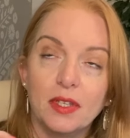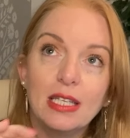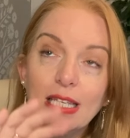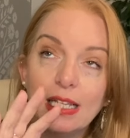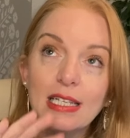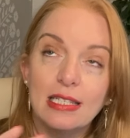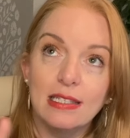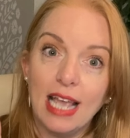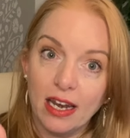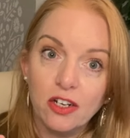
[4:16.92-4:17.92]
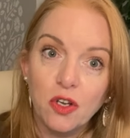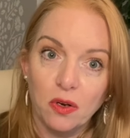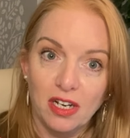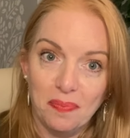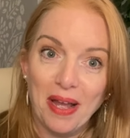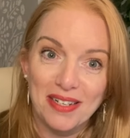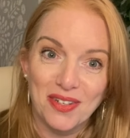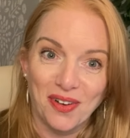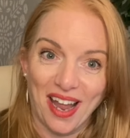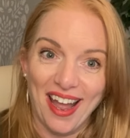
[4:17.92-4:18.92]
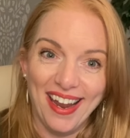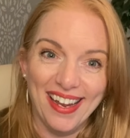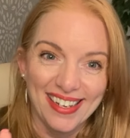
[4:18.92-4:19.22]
Th- this is anecdotal at best, okay,